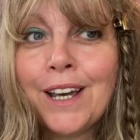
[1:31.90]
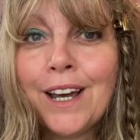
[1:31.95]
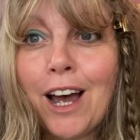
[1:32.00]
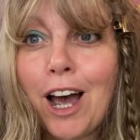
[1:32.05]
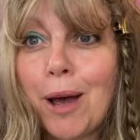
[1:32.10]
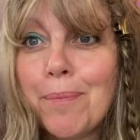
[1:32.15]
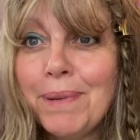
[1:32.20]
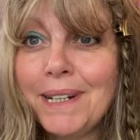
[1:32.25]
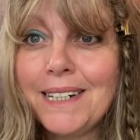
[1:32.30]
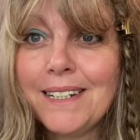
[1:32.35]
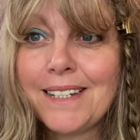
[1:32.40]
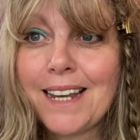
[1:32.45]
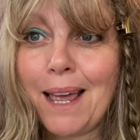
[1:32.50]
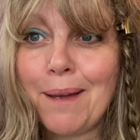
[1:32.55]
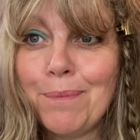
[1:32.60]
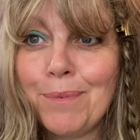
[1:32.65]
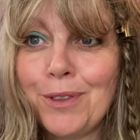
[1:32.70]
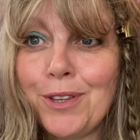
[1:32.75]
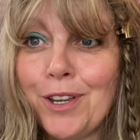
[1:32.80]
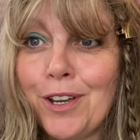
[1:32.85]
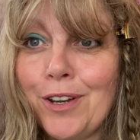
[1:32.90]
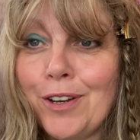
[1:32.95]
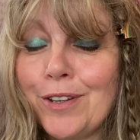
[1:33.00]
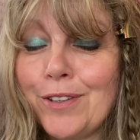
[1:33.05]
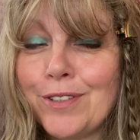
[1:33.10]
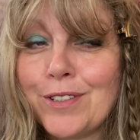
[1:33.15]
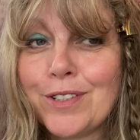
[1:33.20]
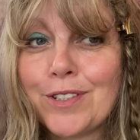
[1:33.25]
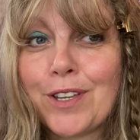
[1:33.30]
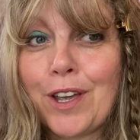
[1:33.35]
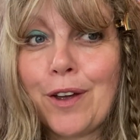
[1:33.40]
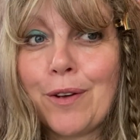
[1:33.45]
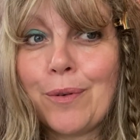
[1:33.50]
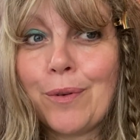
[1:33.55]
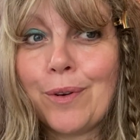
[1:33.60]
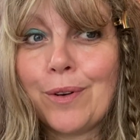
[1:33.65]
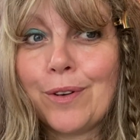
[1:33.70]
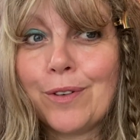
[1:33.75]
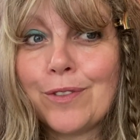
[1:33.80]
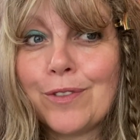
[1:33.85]
I'm in depth years,
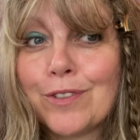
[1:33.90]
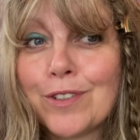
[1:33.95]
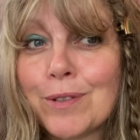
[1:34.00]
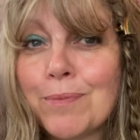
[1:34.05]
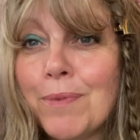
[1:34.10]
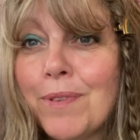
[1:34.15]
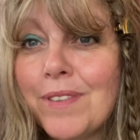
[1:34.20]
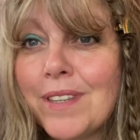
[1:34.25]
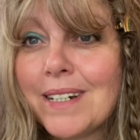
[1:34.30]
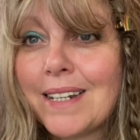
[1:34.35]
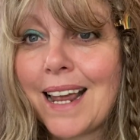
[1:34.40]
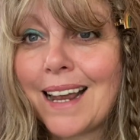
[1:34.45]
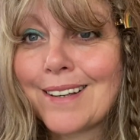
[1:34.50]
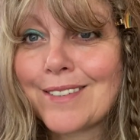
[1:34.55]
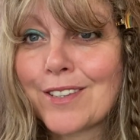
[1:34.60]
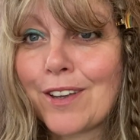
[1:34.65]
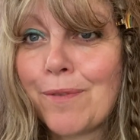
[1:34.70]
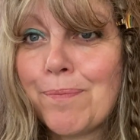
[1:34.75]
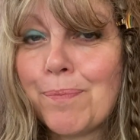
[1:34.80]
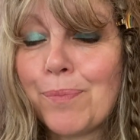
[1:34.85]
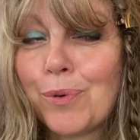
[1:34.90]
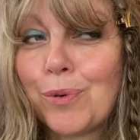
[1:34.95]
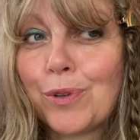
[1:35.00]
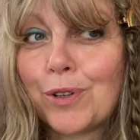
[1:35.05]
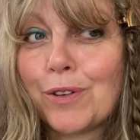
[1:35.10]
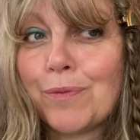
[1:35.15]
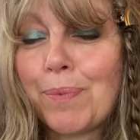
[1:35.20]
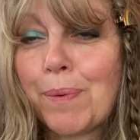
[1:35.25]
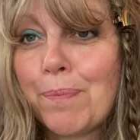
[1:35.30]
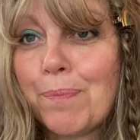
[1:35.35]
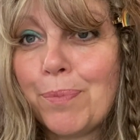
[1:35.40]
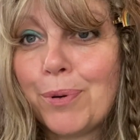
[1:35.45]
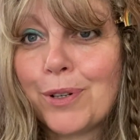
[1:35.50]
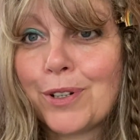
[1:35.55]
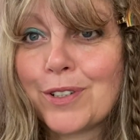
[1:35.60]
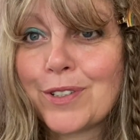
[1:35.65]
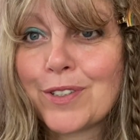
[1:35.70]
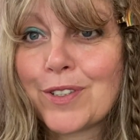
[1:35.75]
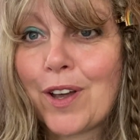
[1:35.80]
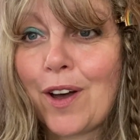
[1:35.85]
so some of the decks I've bought have been put
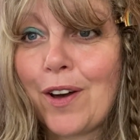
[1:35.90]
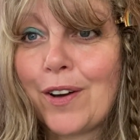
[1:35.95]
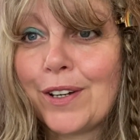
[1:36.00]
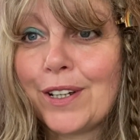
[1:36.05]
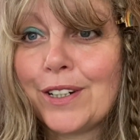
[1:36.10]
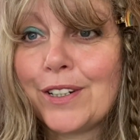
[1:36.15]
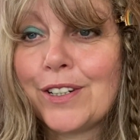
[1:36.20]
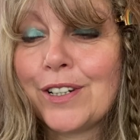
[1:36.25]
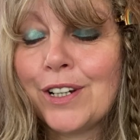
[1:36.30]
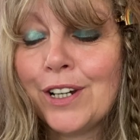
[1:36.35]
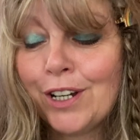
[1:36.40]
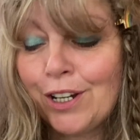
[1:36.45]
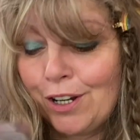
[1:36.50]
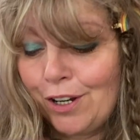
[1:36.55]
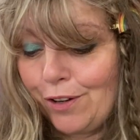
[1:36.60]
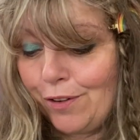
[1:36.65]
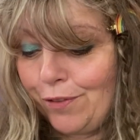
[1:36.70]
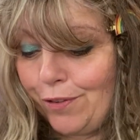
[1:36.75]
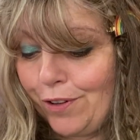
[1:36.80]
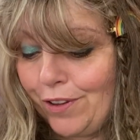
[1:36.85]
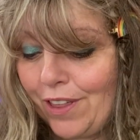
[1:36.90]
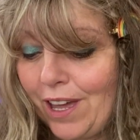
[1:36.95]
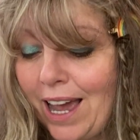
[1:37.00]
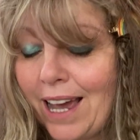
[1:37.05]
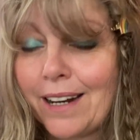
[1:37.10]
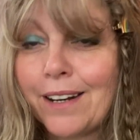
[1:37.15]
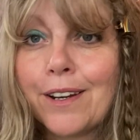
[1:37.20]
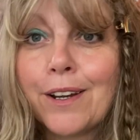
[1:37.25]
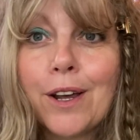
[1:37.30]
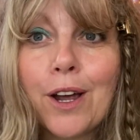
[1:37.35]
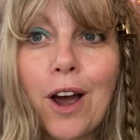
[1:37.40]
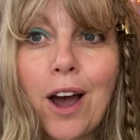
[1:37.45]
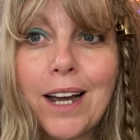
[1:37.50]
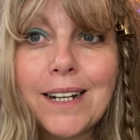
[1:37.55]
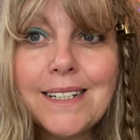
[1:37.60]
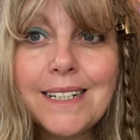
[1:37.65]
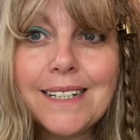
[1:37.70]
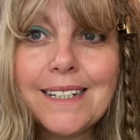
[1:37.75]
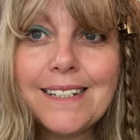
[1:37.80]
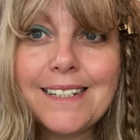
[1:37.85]
aside for that. I
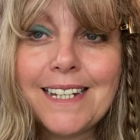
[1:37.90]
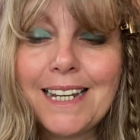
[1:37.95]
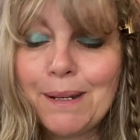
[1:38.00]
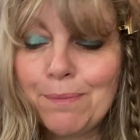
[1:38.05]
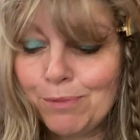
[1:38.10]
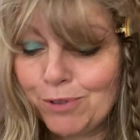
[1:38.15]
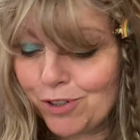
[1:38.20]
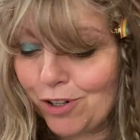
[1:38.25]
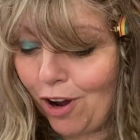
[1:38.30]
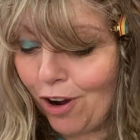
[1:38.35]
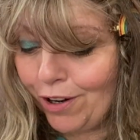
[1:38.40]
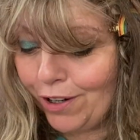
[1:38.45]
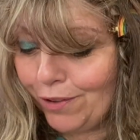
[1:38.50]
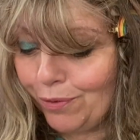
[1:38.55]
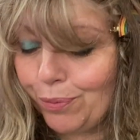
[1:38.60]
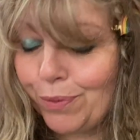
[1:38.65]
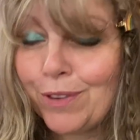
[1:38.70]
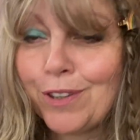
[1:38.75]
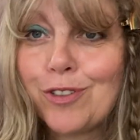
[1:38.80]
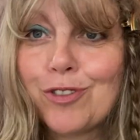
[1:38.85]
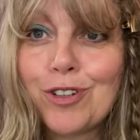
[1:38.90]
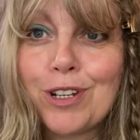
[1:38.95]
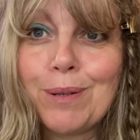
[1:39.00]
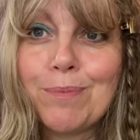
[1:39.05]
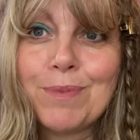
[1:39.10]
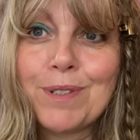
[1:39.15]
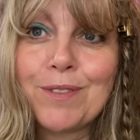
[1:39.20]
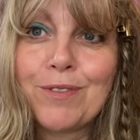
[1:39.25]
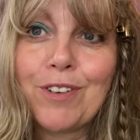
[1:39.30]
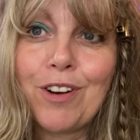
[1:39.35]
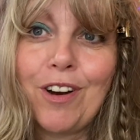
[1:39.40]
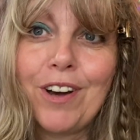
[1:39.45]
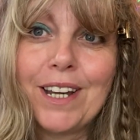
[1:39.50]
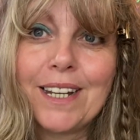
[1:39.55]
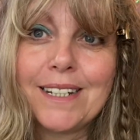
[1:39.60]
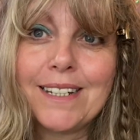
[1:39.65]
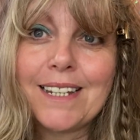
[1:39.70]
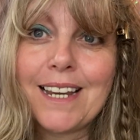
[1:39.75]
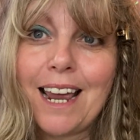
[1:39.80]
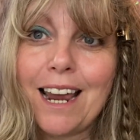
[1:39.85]
did a deep dive with the Dreams of Gaia
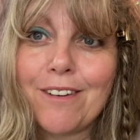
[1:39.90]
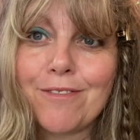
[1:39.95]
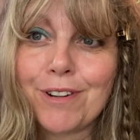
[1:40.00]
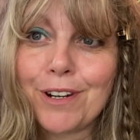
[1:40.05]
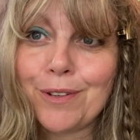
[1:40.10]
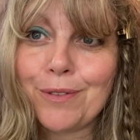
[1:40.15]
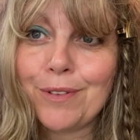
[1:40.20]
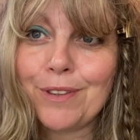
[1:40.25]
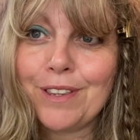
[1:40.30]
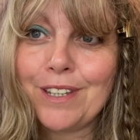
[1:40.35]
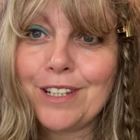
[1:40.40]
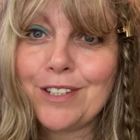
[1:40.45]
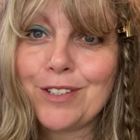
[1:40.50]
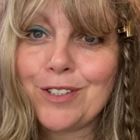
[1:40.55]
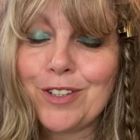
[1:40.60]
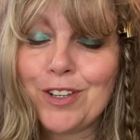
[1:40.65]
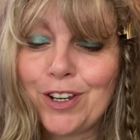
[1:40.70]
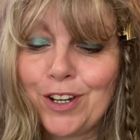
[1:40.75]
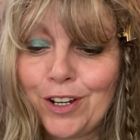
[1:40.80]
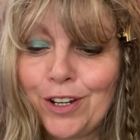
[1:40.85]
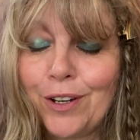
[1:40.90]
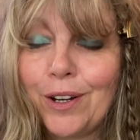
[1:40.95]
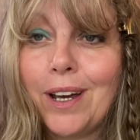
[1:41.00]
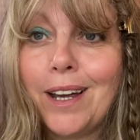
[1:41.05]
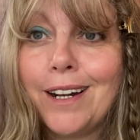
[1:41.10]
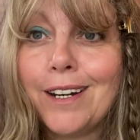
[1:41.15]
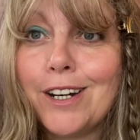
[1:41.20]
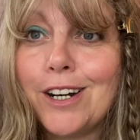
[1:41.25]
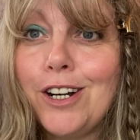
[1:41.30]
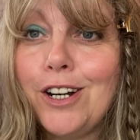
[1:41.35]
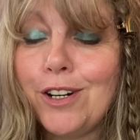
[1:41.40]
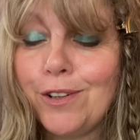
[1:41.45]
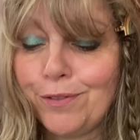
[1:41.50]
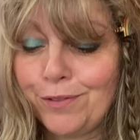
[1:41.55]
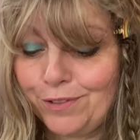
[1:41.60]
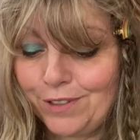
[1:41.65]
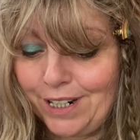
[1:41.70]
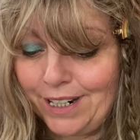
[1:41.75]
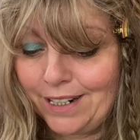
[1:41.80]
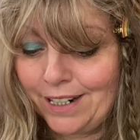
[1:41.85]
Tarot this year and
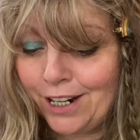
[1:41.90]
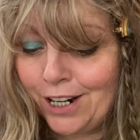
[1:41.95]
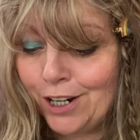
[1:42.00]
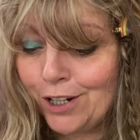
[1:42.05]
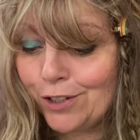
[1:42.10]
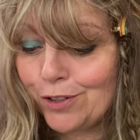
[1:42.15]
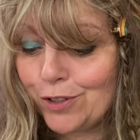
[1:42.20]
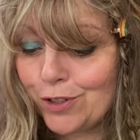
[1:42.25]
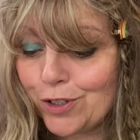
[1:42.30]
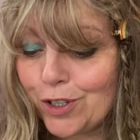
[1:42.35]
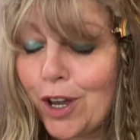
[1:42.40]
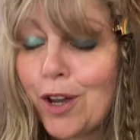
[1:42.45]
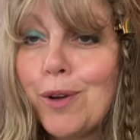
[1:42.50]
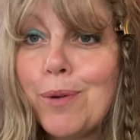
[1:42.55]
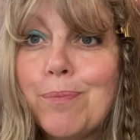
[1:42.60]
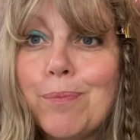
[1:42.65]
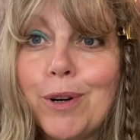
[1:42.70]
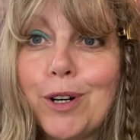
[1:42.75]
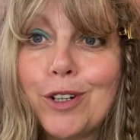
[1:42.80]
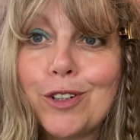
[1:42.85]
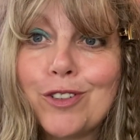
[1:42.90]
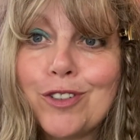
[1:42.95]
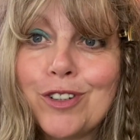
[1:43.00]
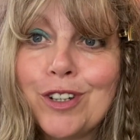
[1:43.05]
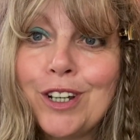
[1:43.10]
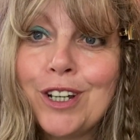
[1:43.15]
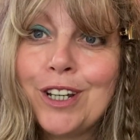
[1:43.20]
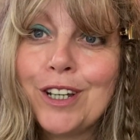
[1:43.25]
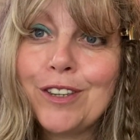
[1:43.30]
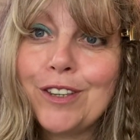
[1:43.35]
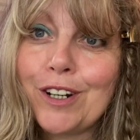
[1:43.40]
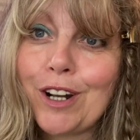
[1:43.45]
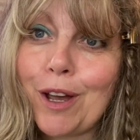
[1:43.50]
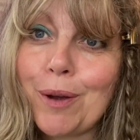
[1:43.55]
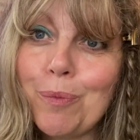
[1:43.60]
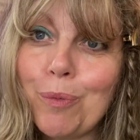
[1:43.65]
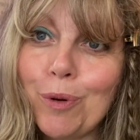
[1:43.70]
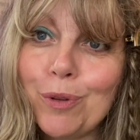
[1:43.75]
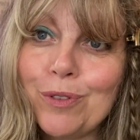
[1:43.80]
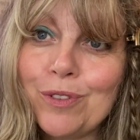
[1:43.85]
loved it so much that I
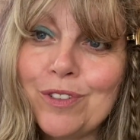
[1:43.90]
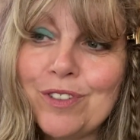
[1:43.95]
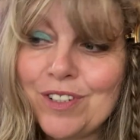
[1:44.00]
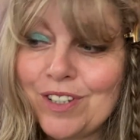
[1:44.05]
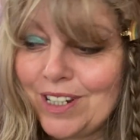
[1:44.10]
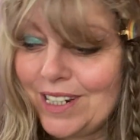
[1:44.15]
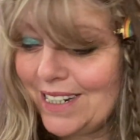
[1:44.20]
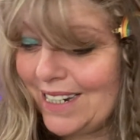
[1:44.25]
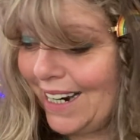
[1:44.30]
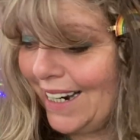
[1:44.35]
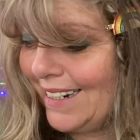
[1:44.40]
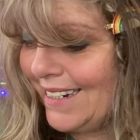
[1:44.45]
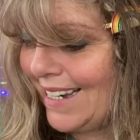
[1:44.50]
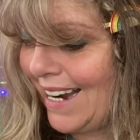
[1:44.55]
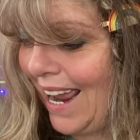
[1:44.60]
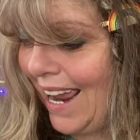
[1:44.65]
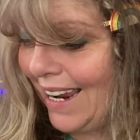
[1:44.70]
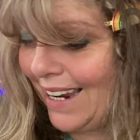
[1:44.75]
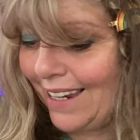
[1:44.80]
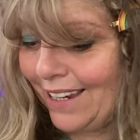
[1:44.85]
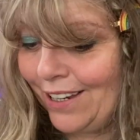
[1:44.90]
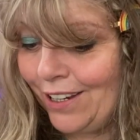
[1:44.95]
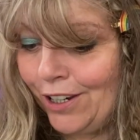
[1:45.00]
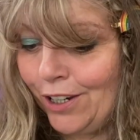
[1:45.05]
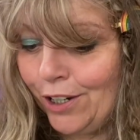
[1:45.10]
wanted a deck